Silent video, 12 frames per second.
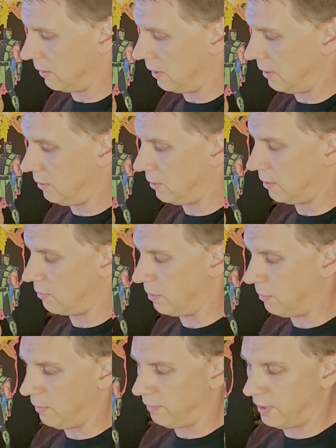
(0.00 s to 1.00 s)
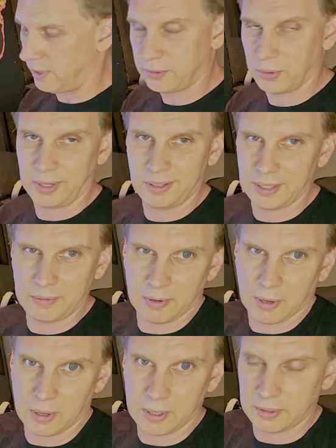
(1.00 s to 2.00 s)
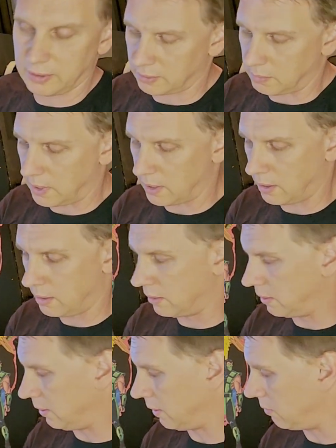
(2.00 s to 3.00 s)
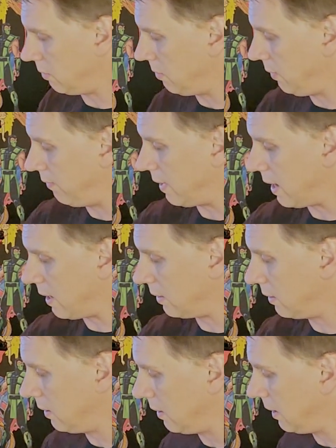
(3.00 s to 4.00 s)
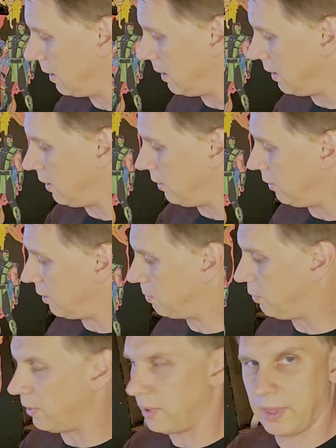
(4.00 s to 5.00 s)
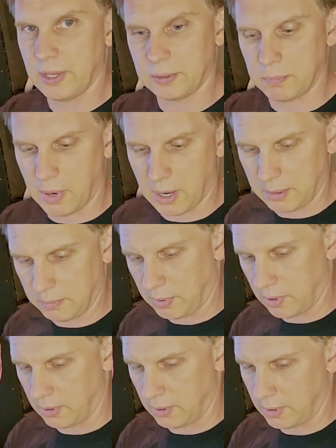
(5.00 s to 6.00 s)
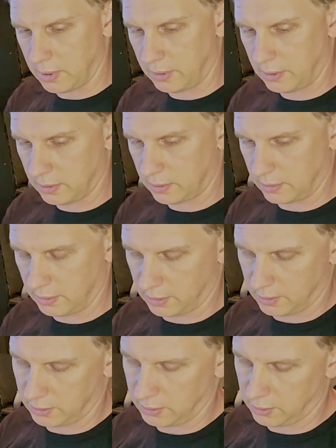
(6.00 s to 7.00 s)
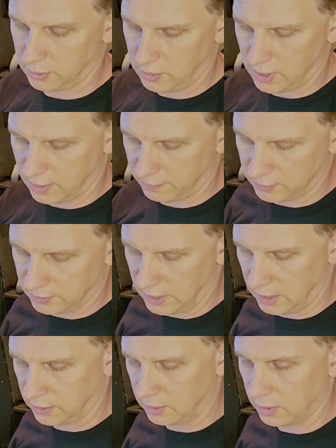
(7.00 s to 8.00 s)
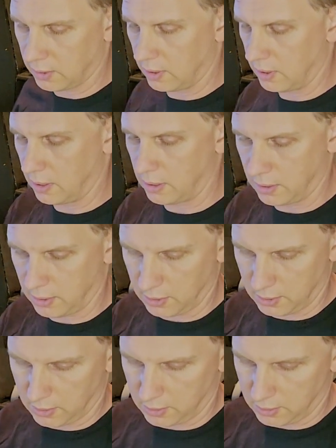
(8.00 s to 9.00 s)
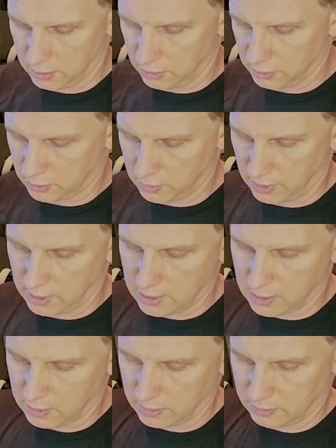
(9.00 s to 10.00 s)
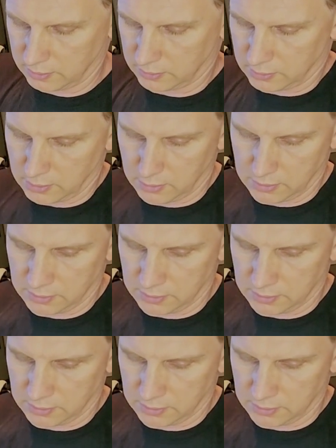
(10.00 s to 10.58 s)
and you can remove this, or you can leave it on. It doesn't matter. You can remove that. You could put this bottom part on. You do have to take your string out. So